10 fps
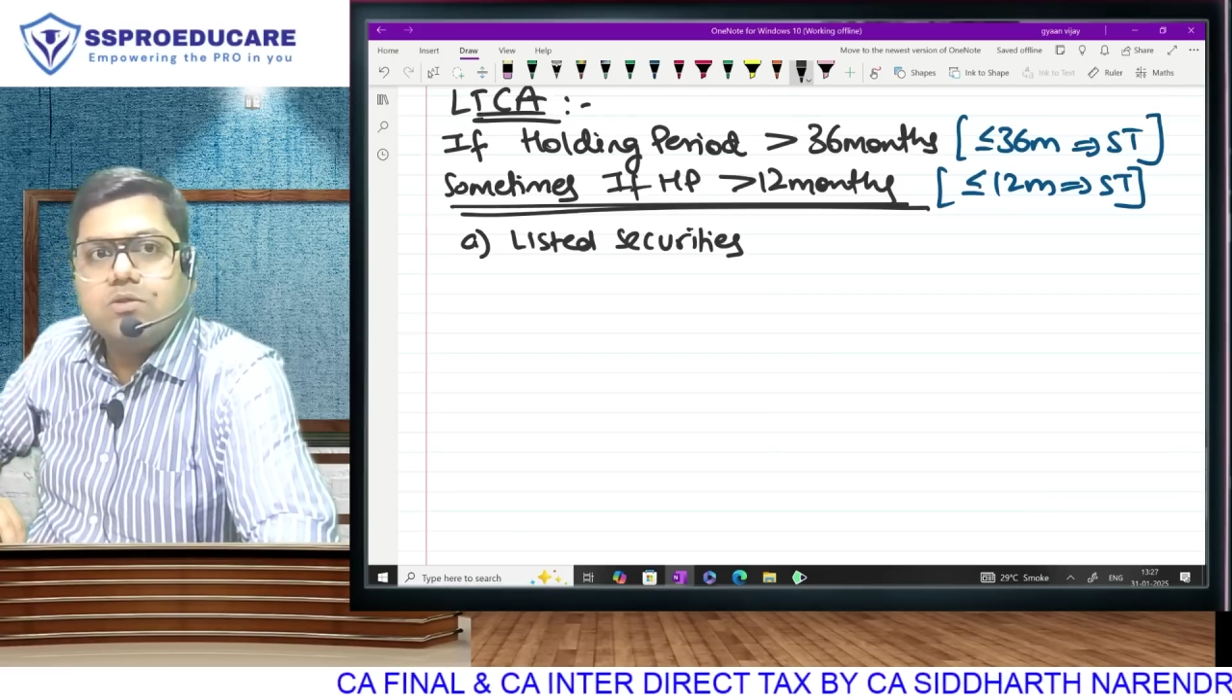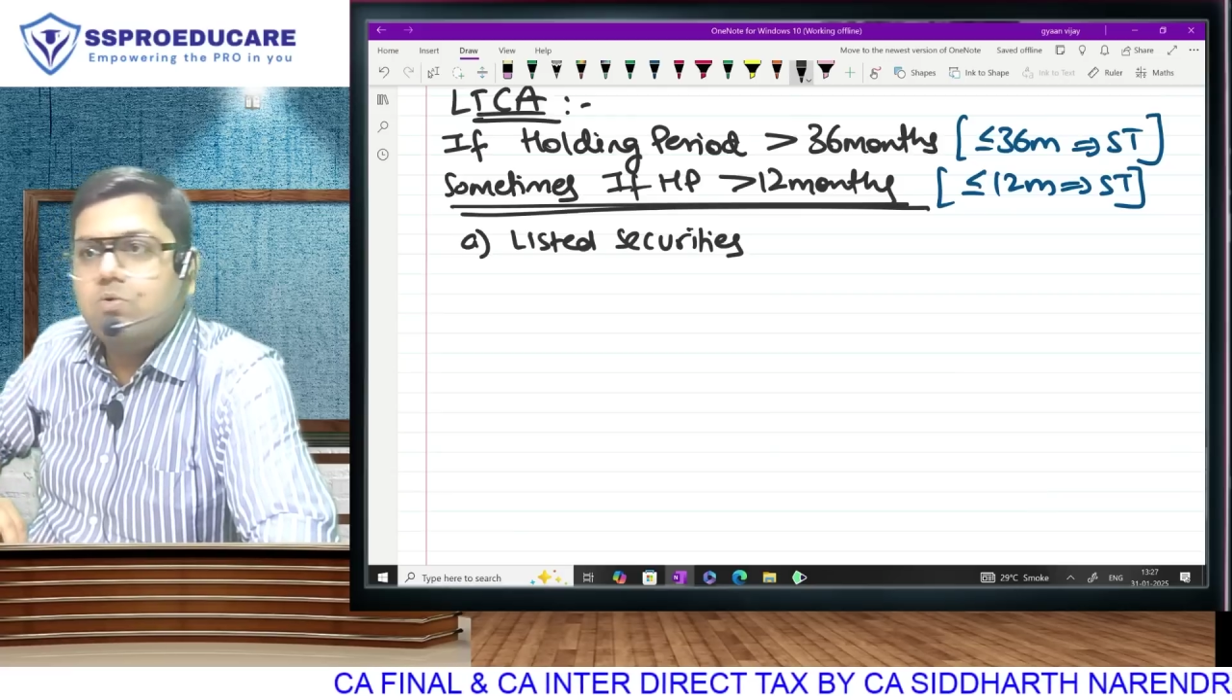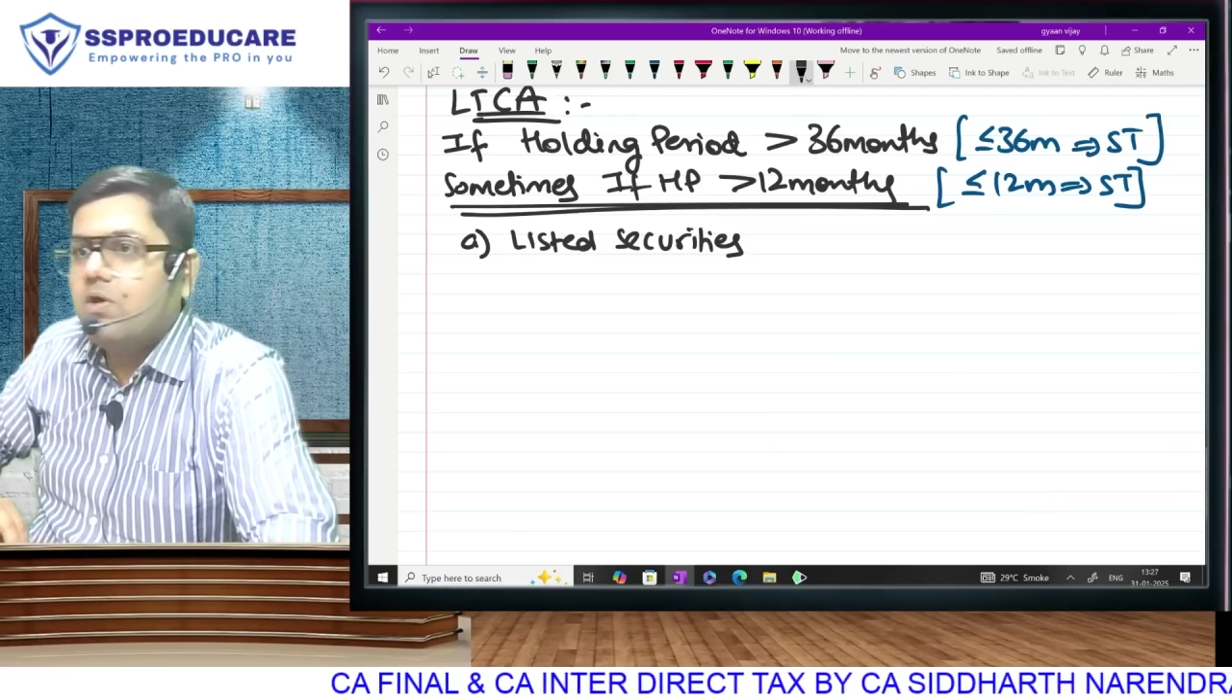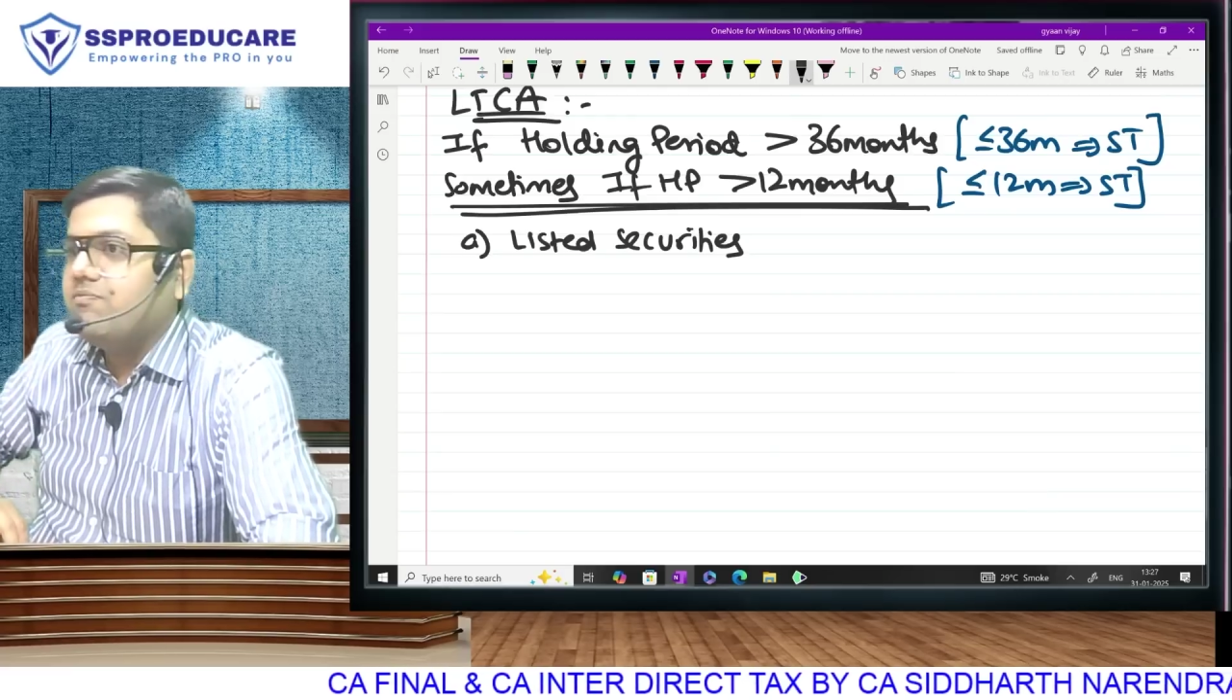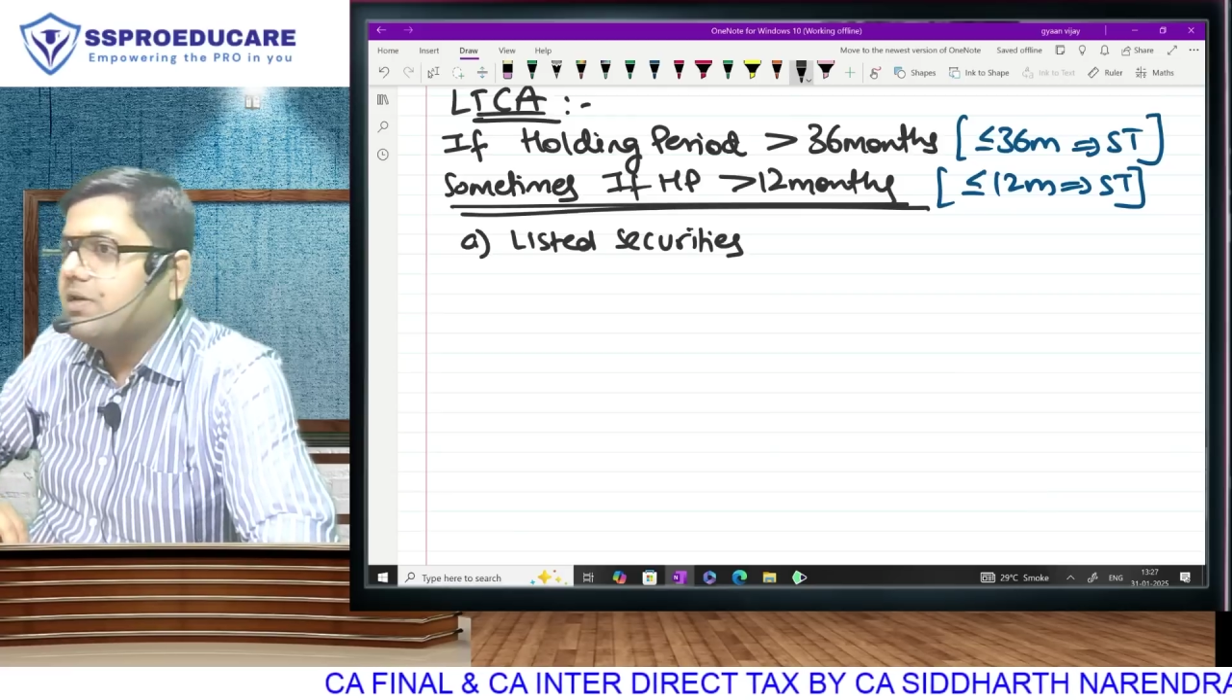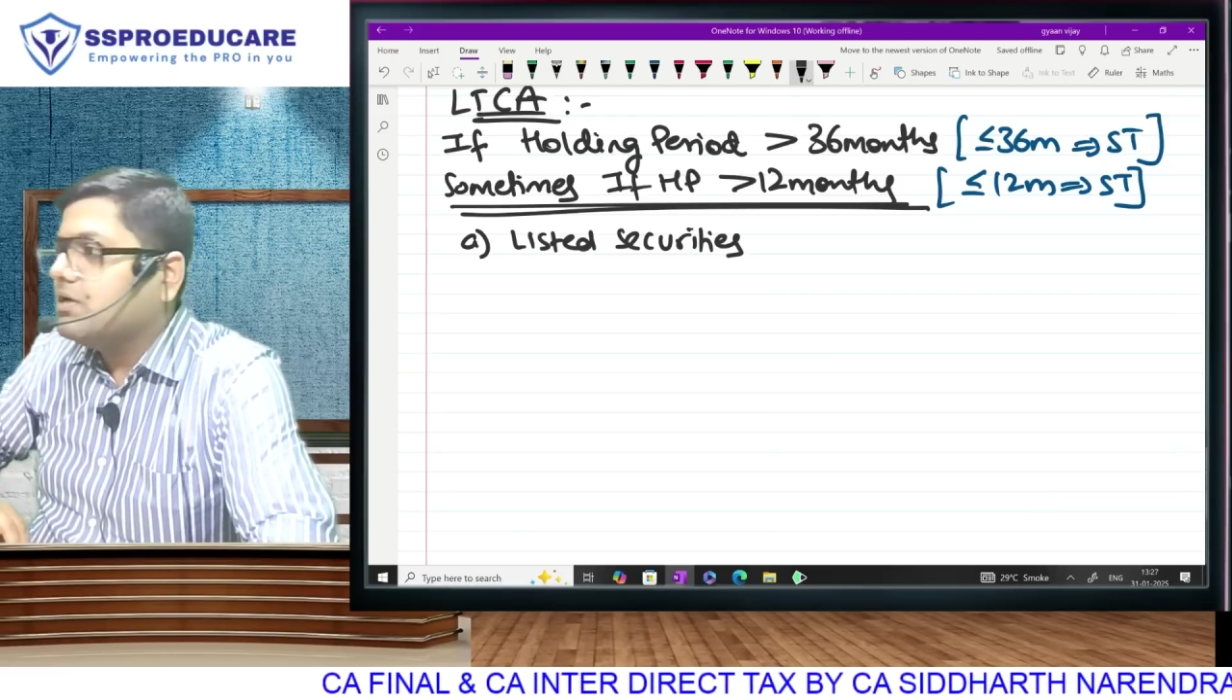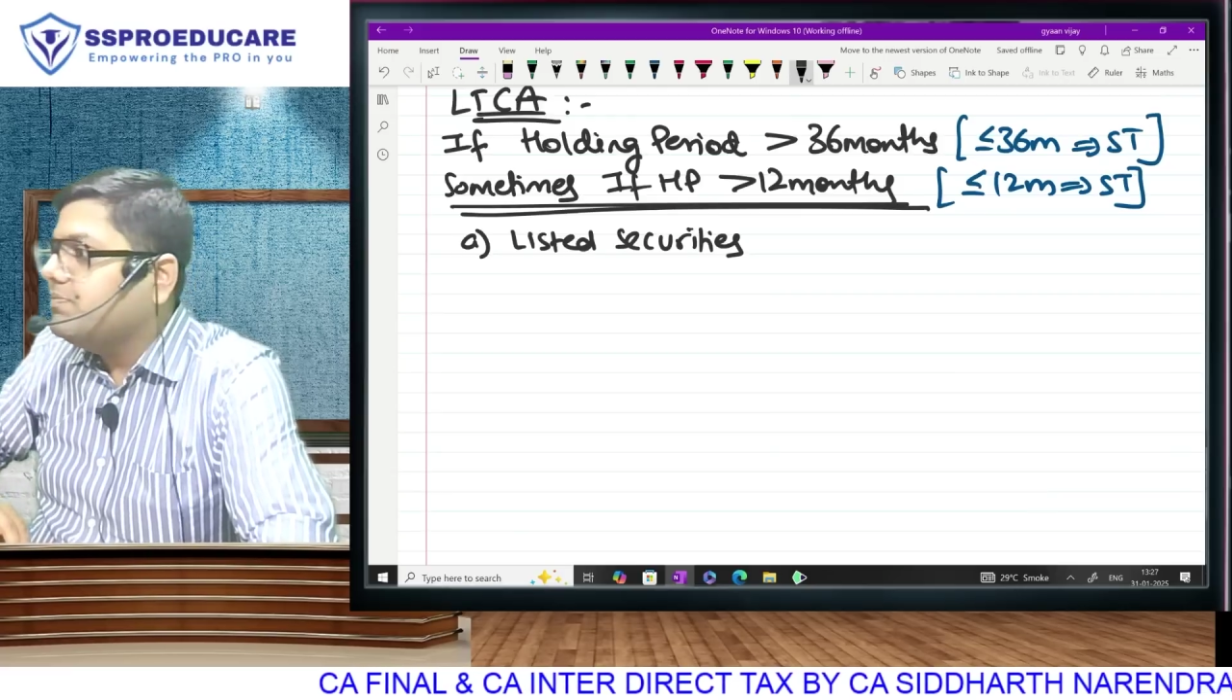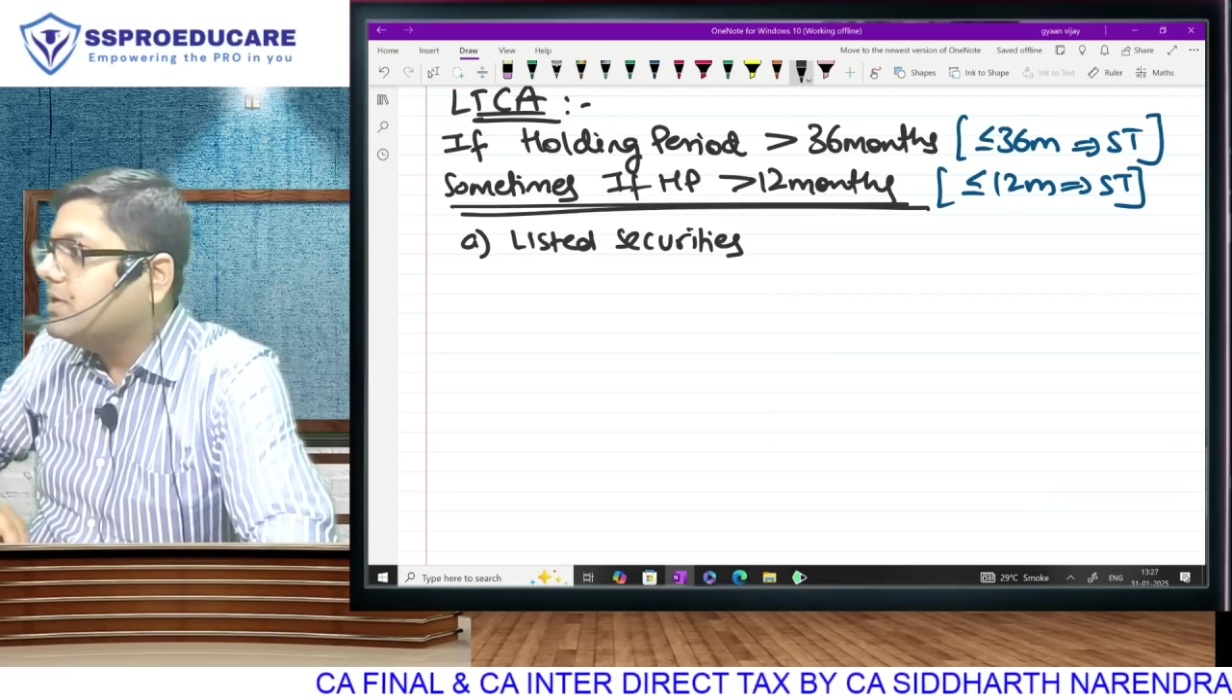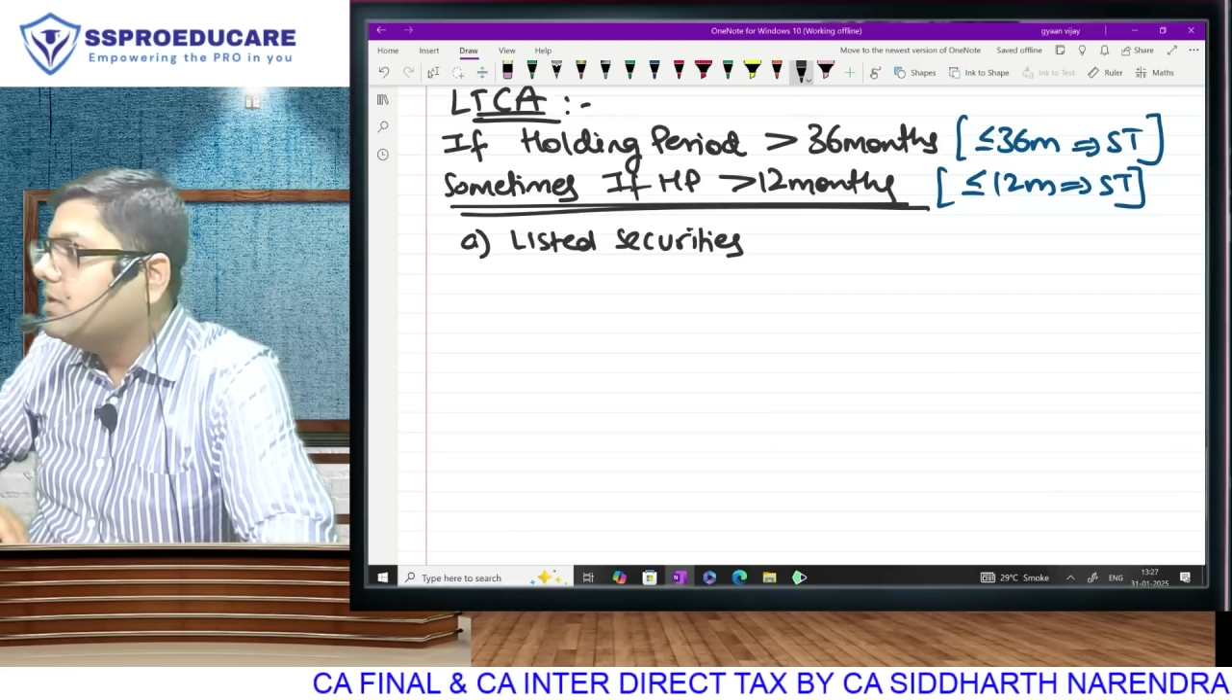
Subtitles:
you have been coming